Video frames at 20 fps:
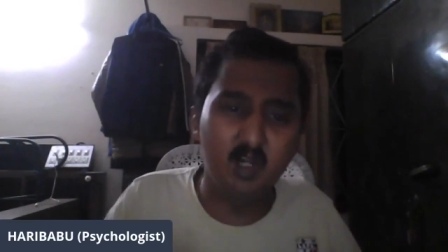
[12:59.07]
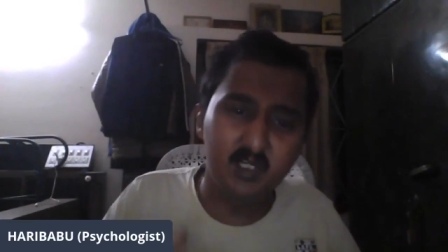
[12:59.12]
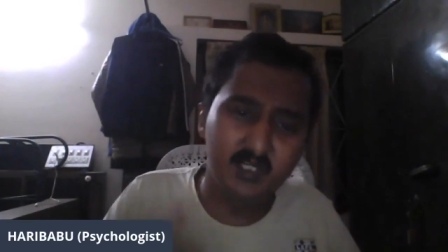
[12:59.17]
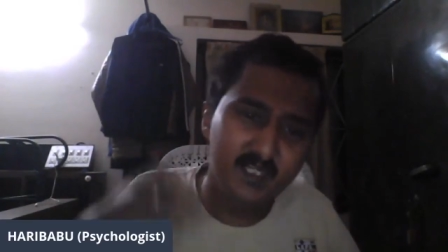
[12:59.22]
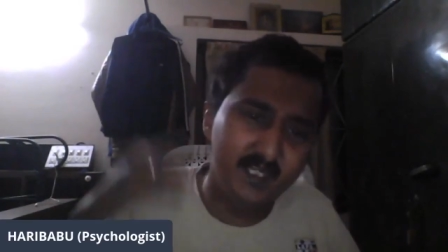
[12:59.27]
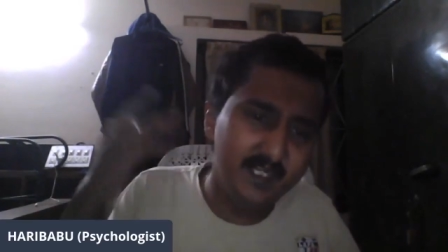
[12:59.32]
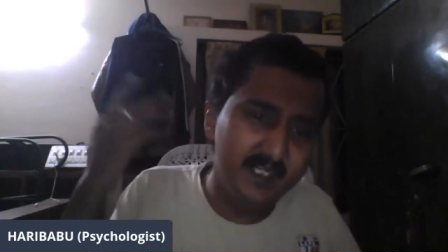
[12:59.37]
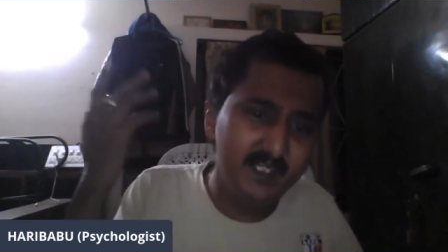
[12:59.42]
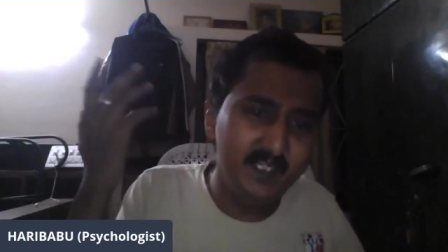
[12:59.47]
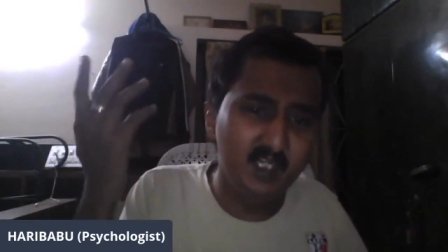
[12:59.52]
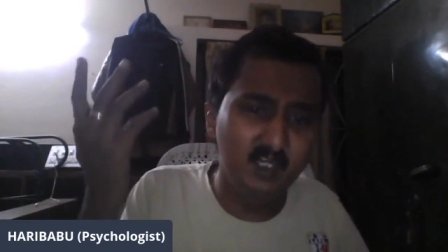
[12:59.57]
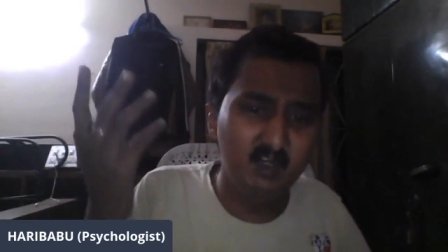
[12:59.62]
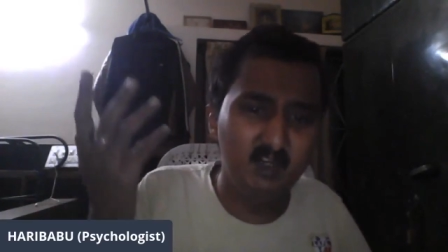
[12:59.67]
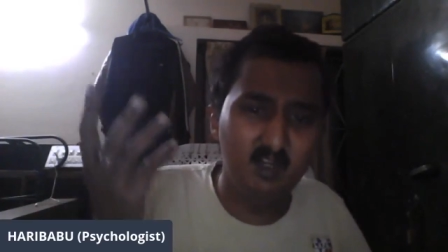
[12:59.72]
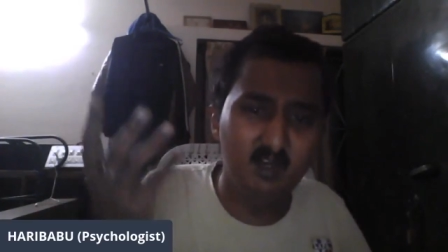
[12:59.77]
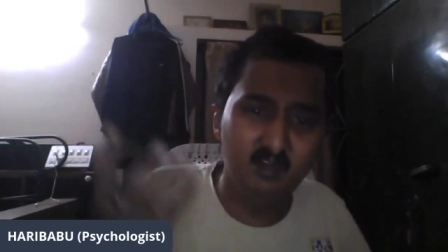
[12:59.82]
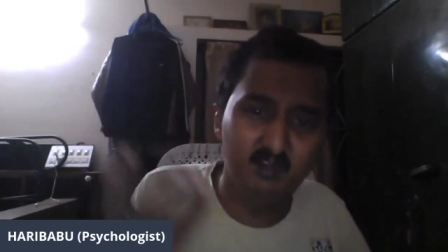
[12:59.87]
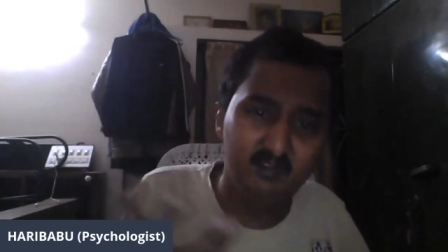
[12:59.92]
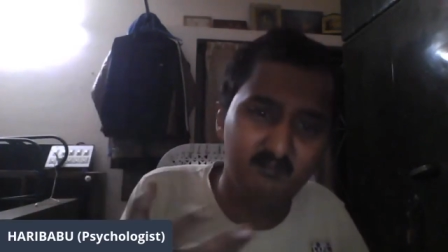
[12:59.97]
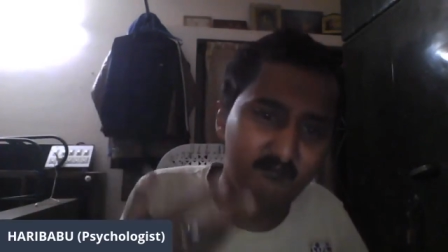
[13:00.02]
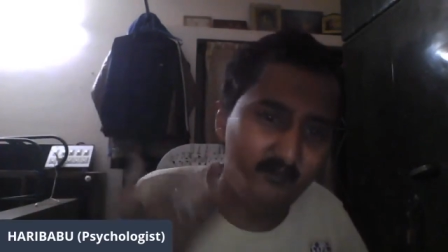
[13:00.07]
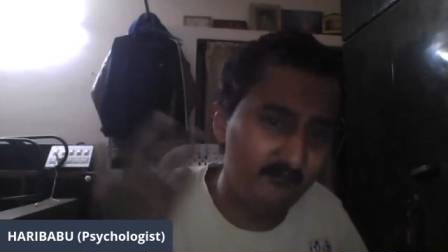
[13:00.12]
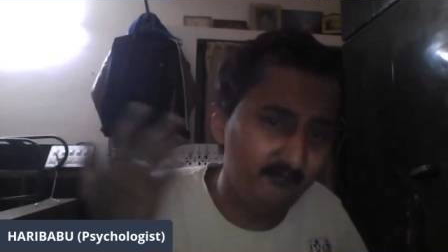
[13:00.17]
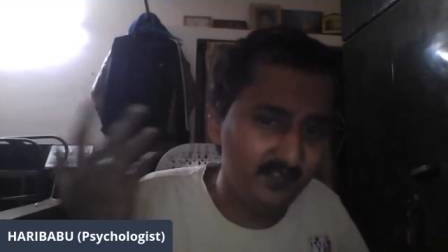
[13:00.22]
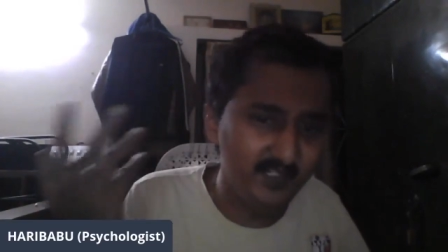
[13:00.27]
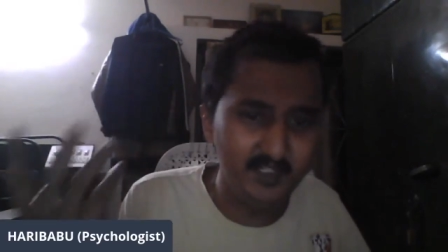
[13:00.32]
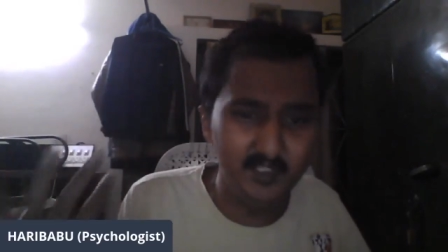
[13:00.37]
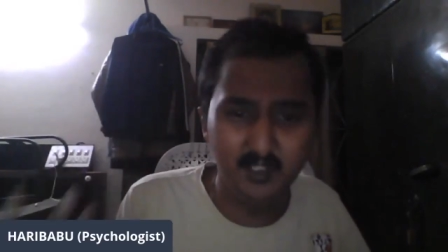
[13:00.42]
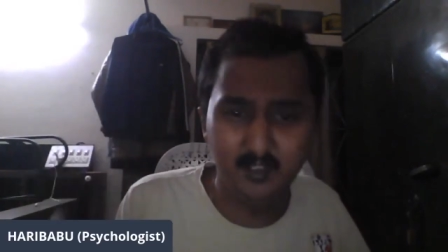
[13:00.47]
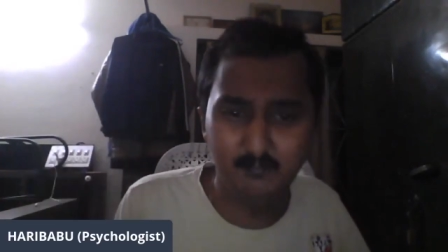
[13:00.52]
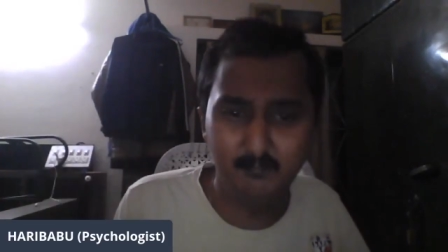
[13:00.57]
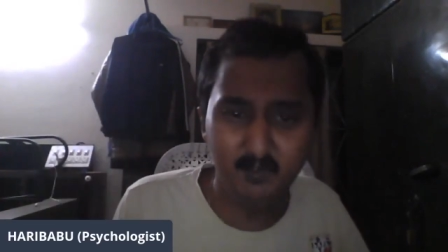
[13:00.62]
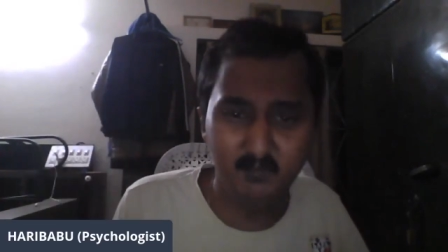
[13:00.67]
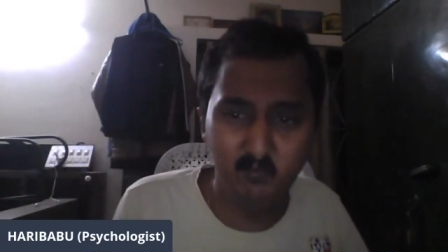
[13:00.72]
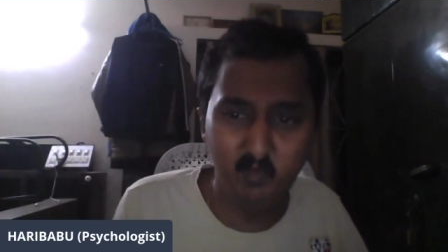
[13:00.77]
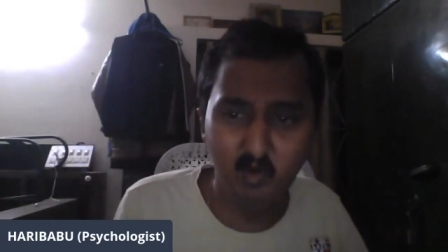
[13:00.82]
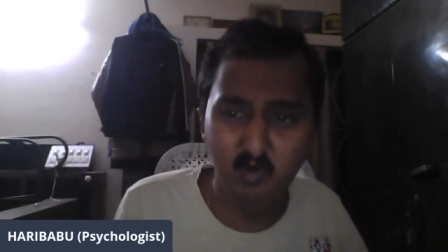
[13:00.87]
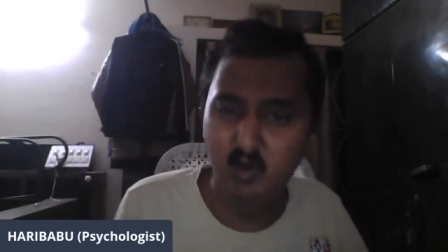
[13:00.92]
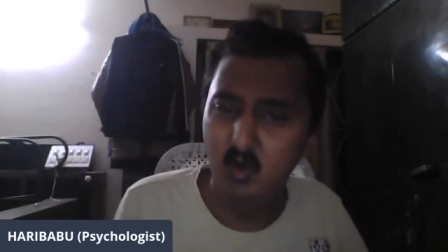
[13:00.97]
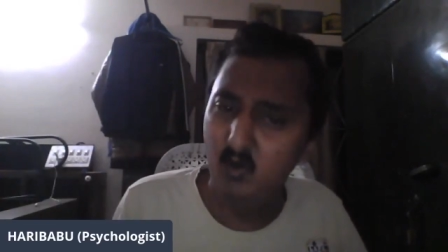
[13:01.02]
or 10 year or 15 years
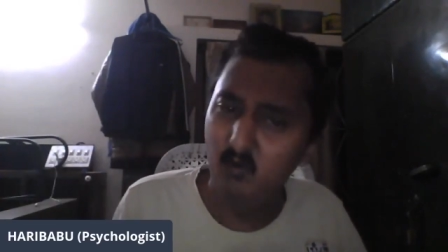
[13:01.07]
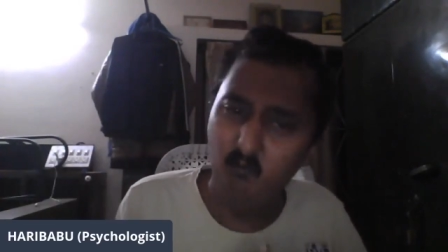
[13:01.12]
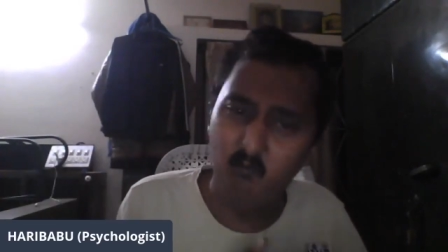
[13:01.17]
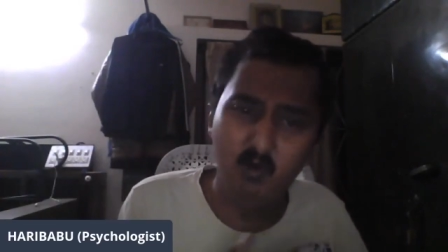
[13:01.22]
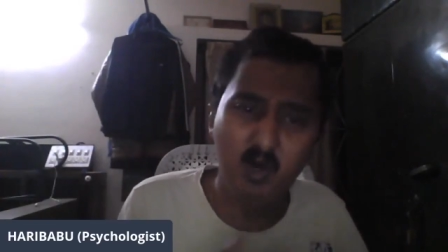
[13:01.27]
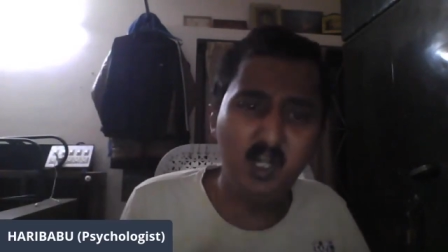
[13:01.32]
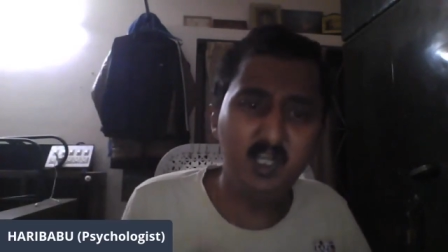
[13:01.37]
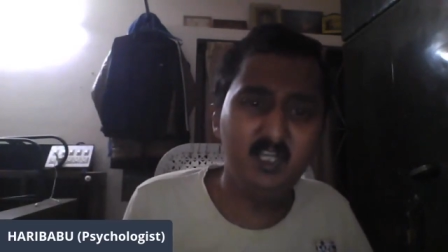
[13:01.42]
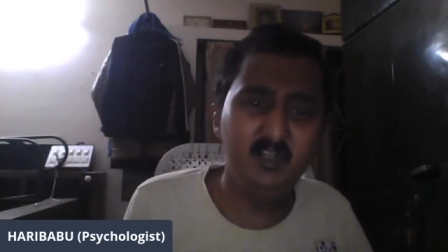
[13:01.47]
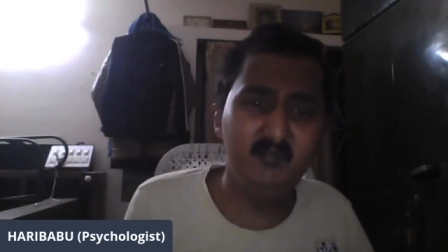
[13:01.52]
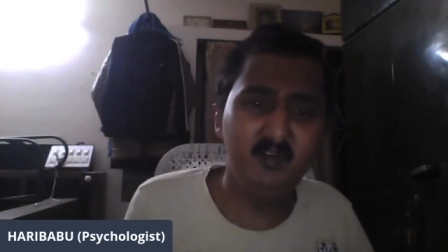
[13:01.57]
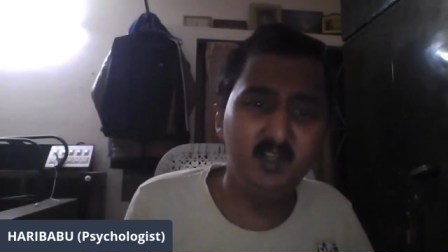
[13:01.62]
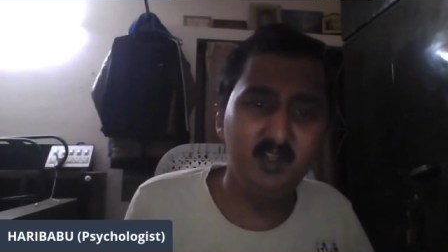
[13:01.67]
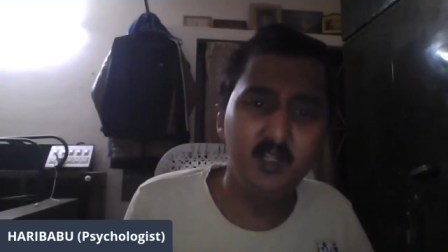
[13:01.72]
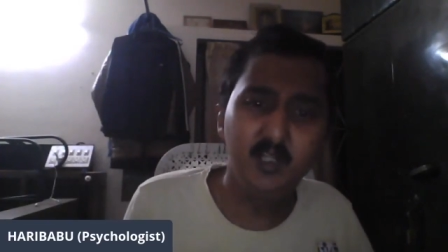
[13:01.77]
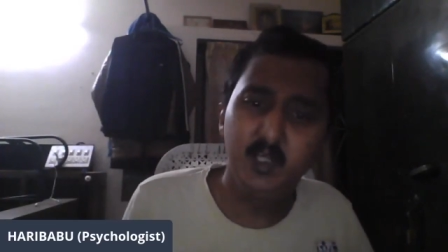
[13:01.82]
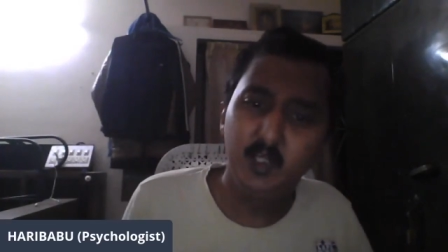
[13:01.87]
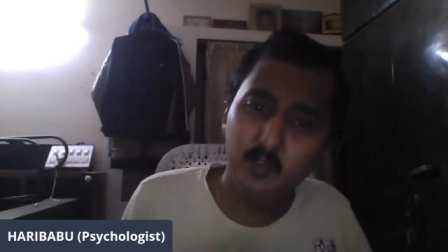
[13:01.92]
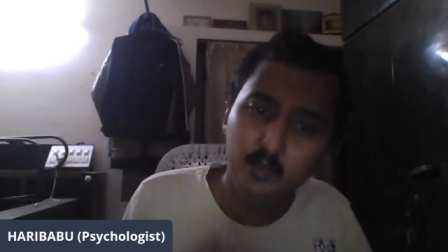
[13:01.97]
before, whatever.